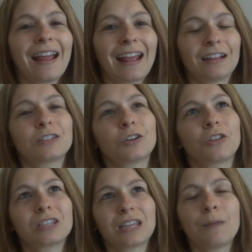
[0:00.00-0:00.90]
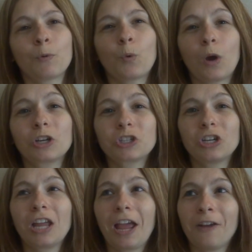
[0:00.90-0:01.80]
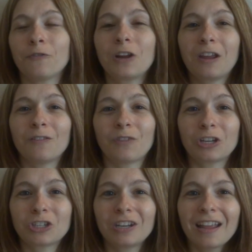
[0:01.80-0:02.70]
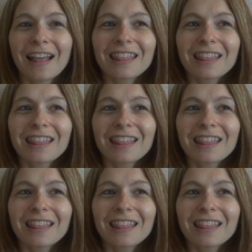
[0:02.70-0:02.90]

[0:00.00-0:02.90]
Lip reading: answer the same question every convention,